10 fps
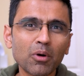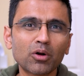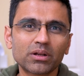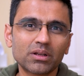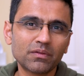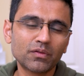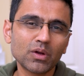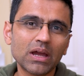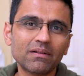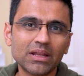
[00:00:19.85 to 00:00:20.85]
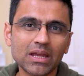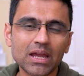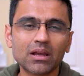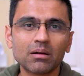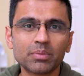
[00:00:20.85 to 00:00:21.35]
about it, if you have an
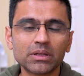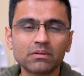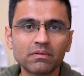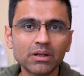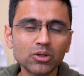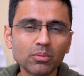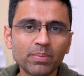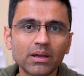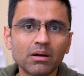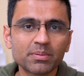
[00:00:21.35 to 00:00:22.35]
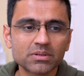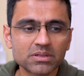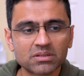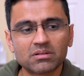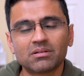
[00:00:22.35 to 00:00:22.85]
AI company, will you pay a
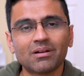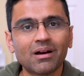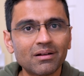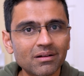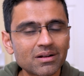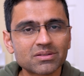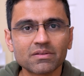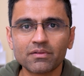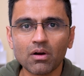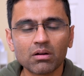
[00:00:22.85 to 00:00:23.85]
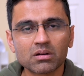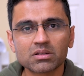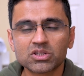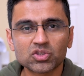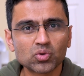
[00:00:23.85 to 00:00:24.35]
person hundreds of
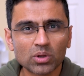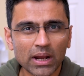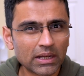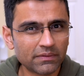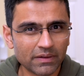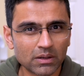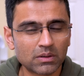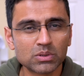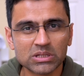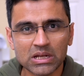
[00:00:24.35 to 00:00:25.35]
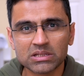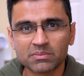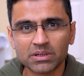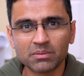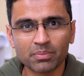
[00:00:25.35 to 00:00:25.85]
dollars just to write effective
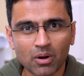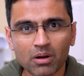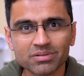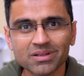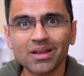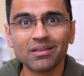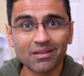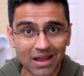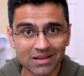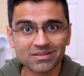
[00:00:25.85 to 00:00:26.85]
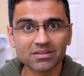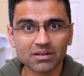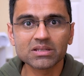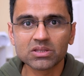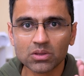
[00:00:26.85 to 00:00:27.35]
ChatGPT prompts? The answer is